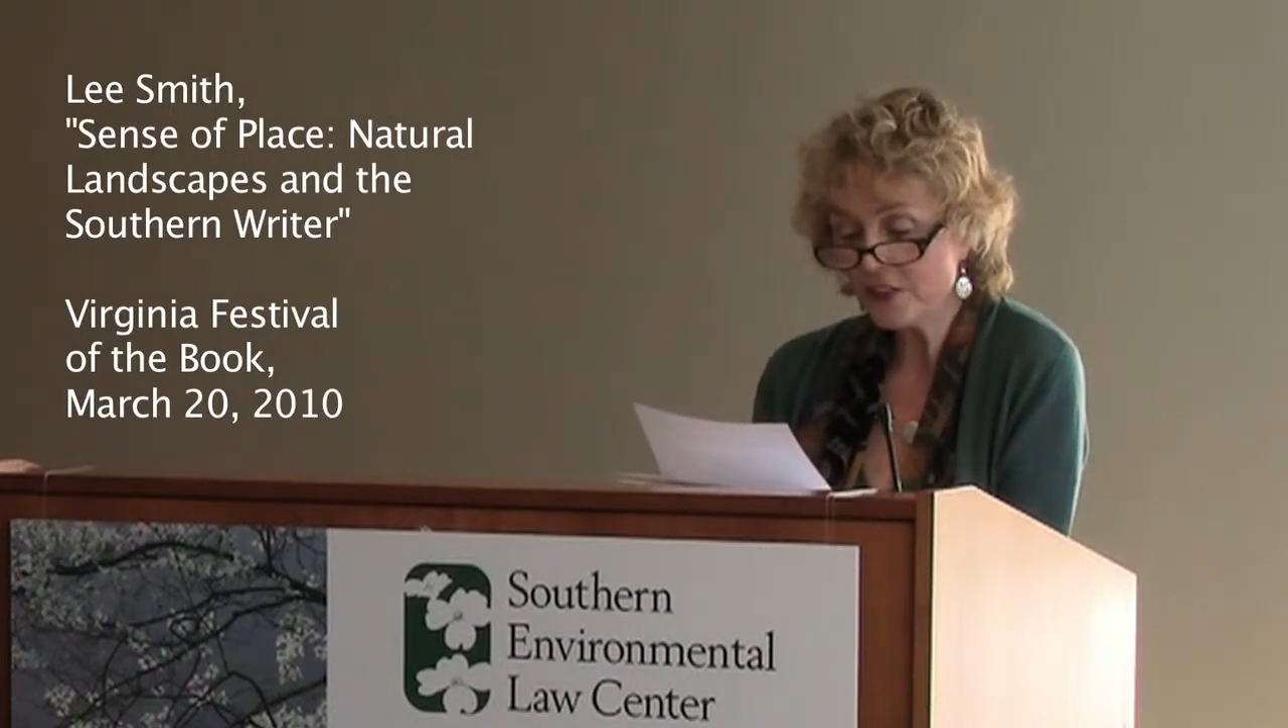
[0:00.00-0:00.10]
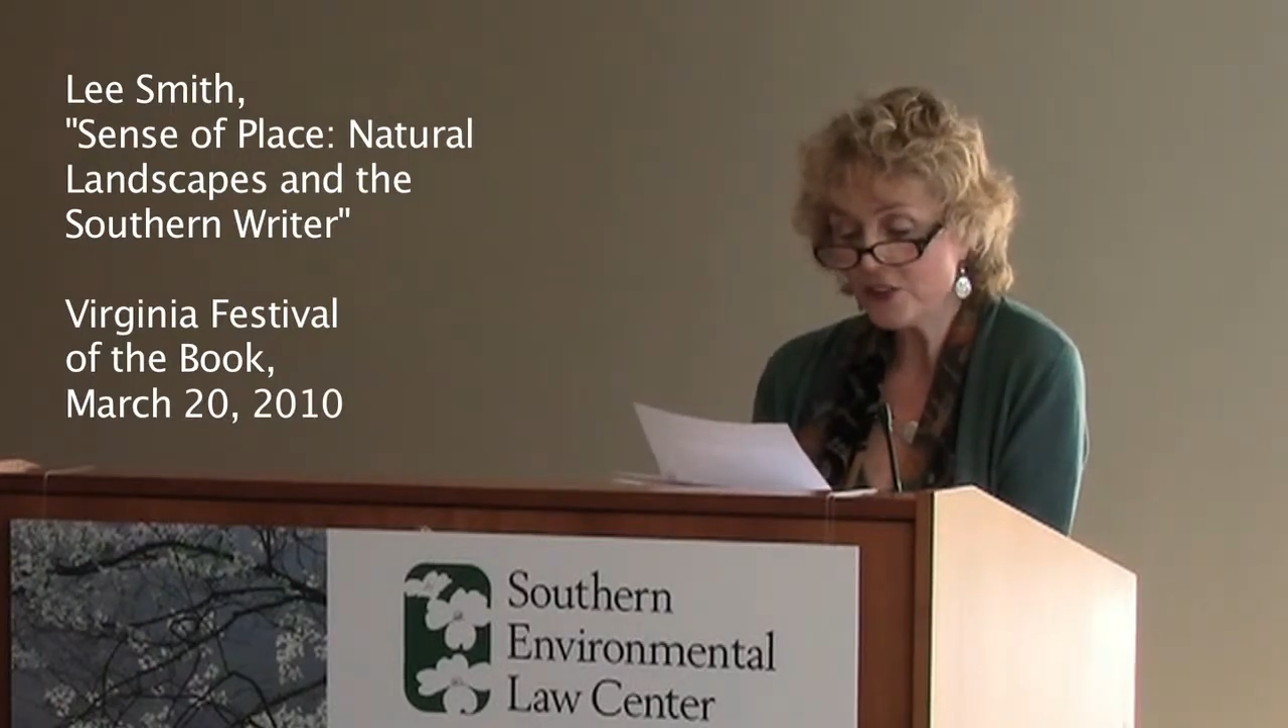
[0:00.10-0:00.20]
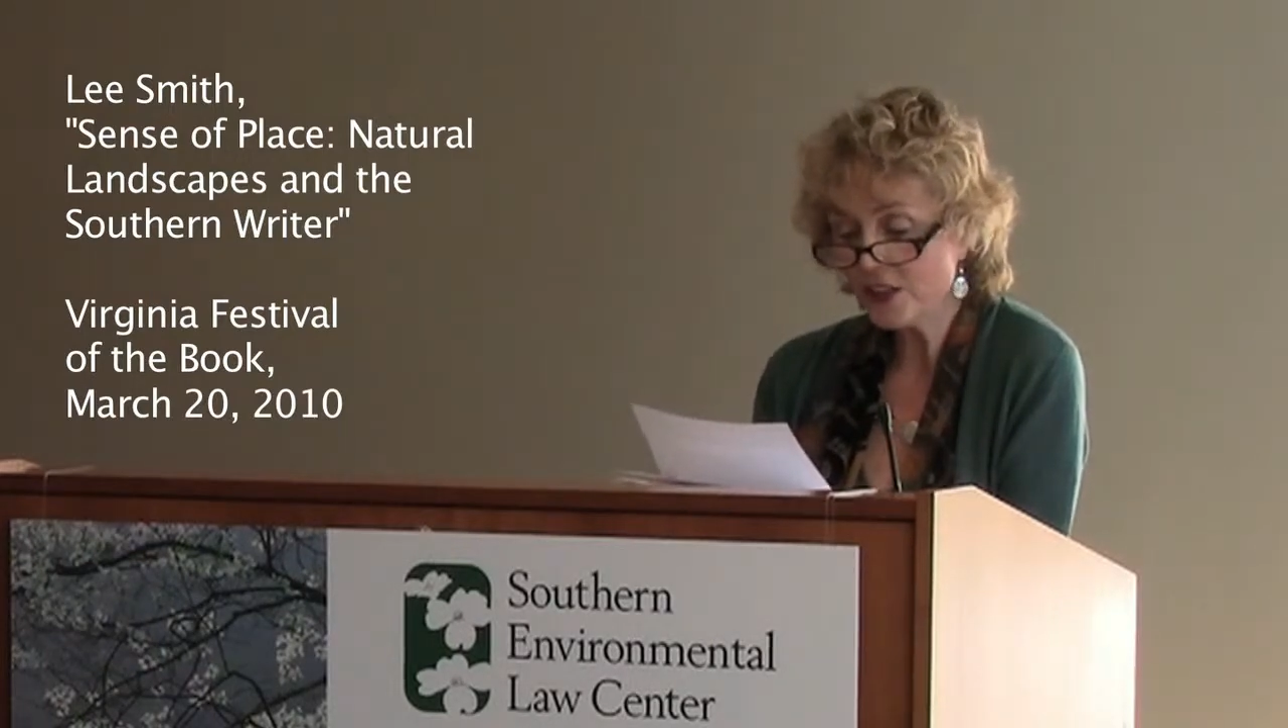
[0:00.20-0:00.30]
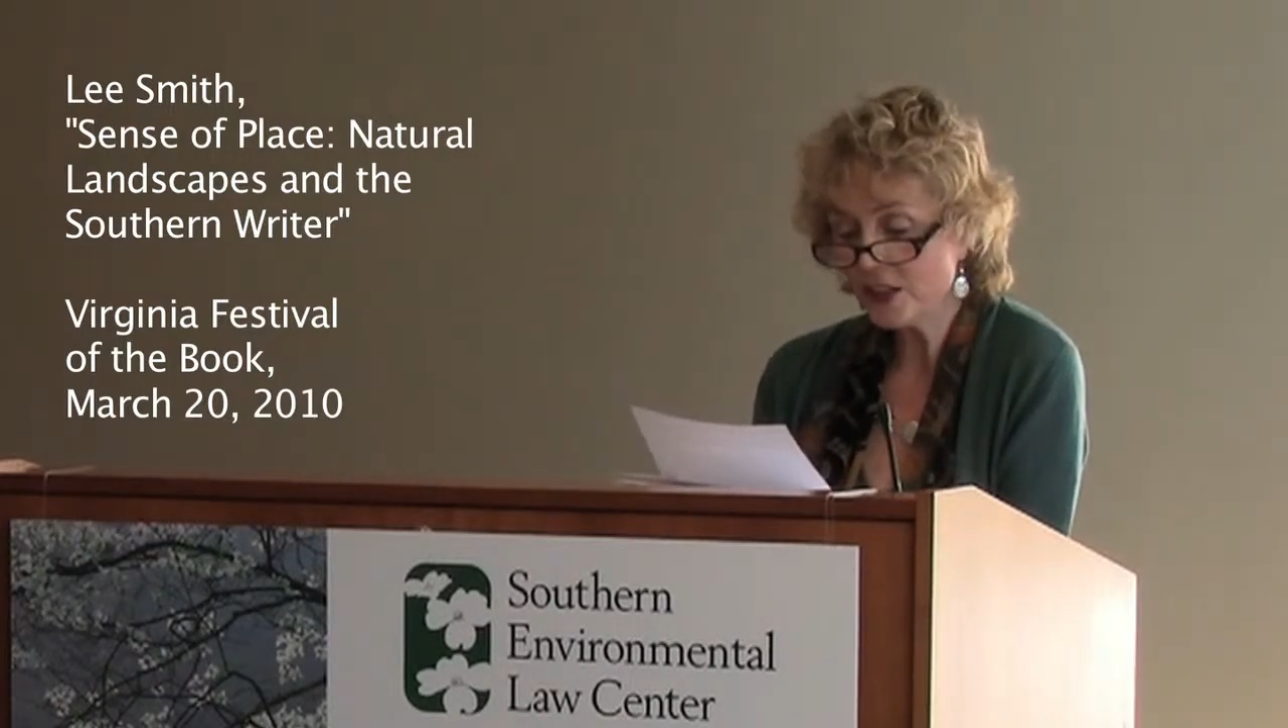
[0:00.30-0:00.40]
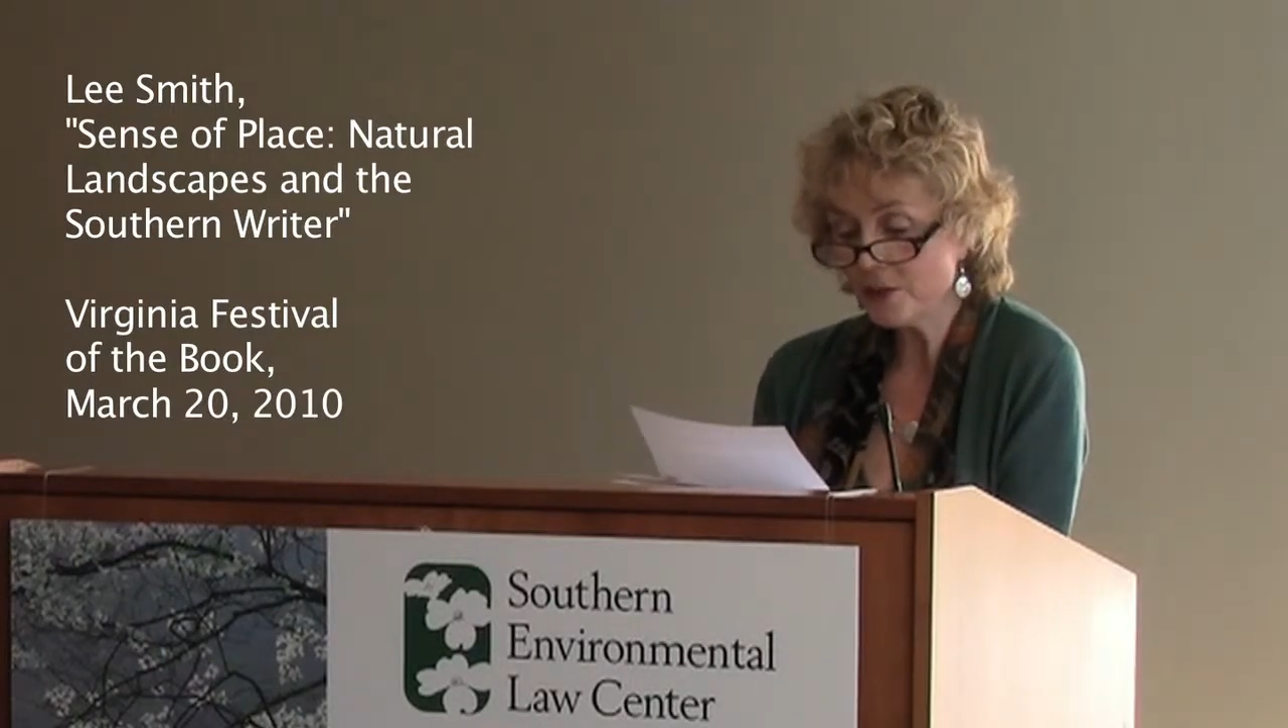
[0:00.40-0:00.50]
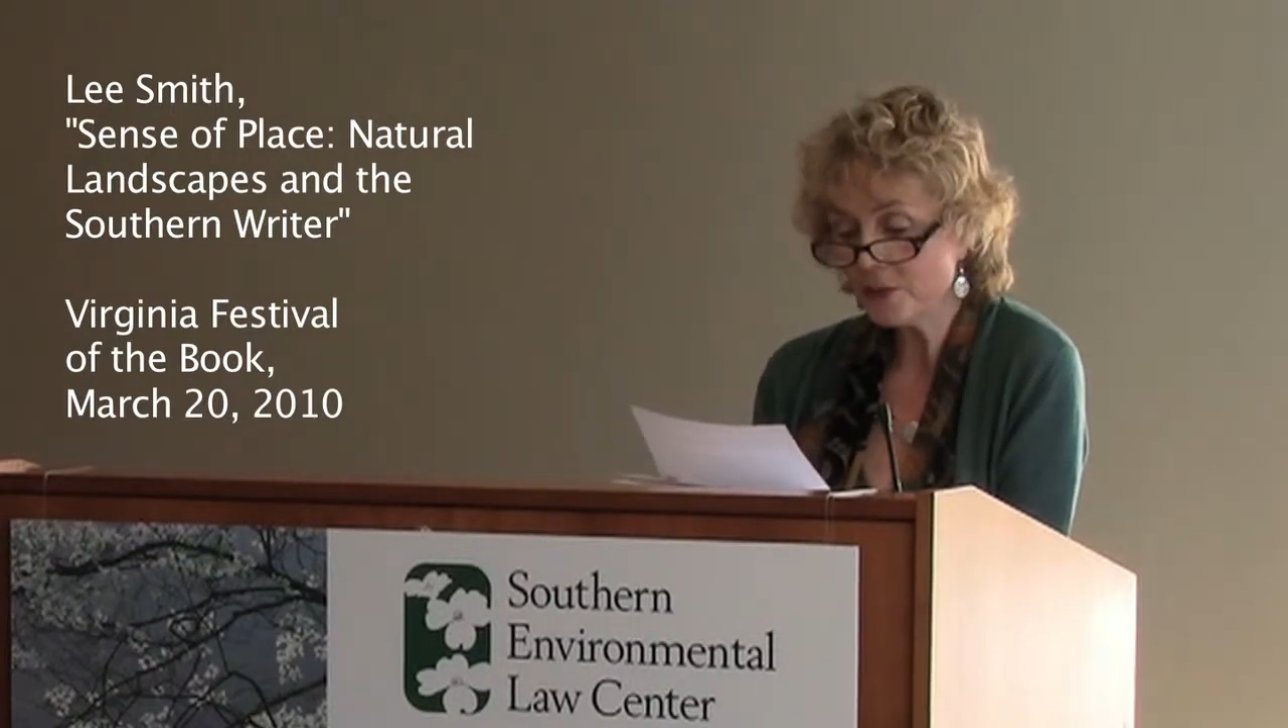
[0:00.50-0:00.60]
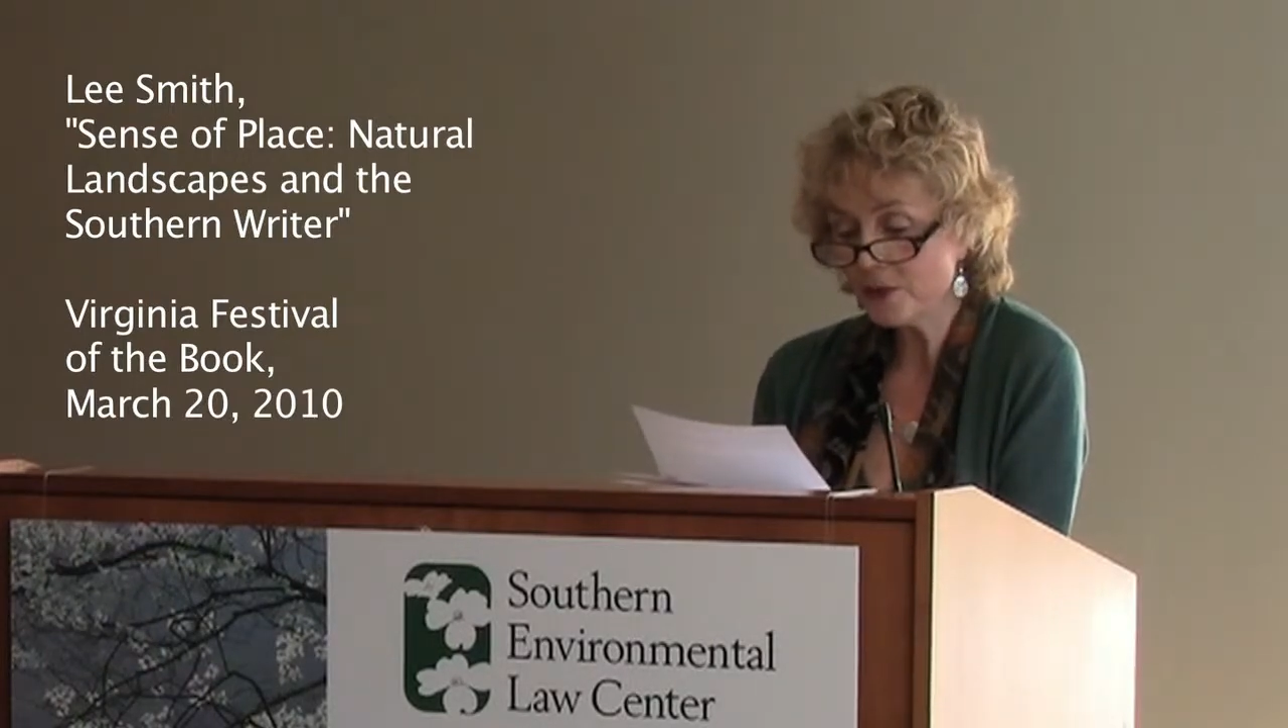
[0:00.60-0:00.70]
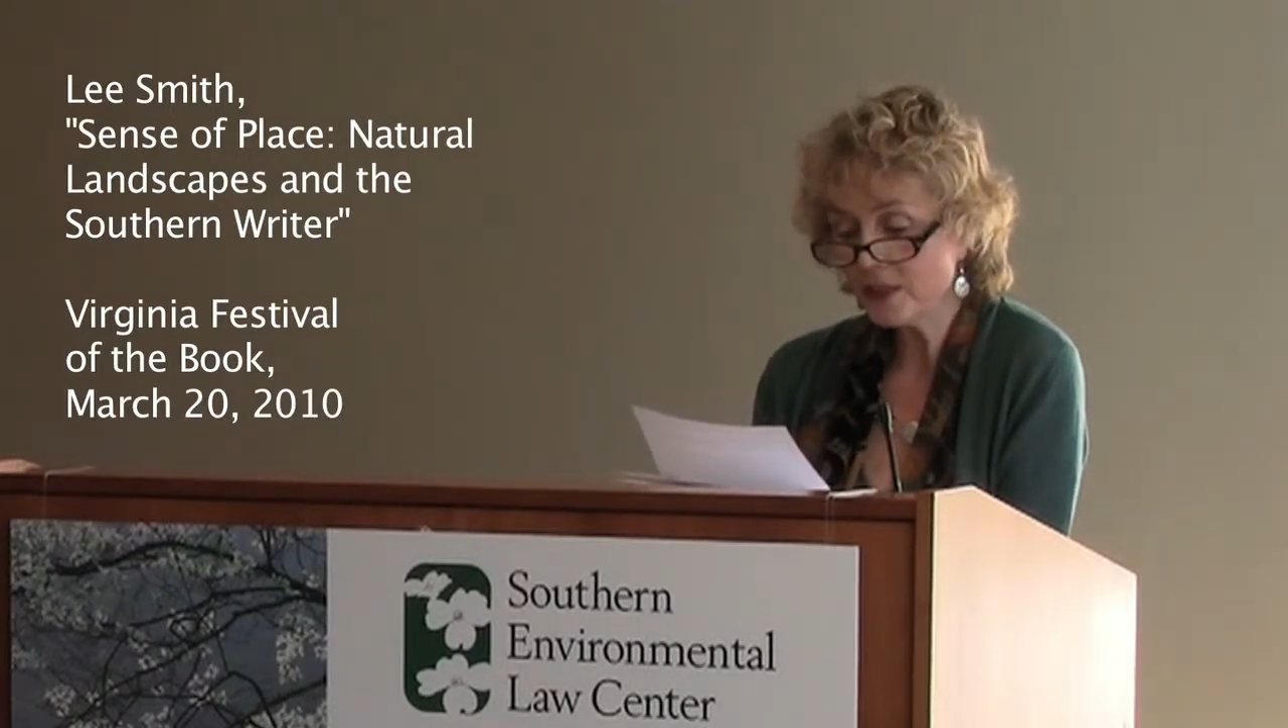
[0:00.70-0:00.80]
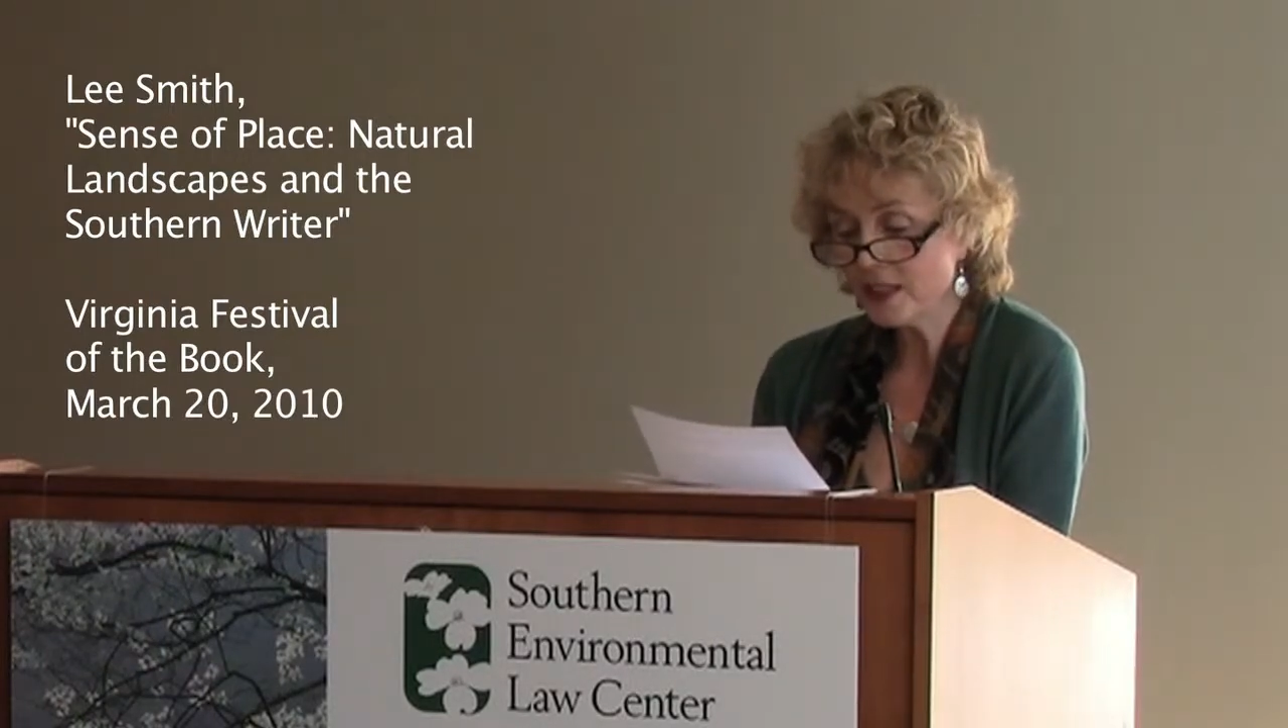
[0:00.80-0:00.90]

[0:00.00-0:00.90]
there too.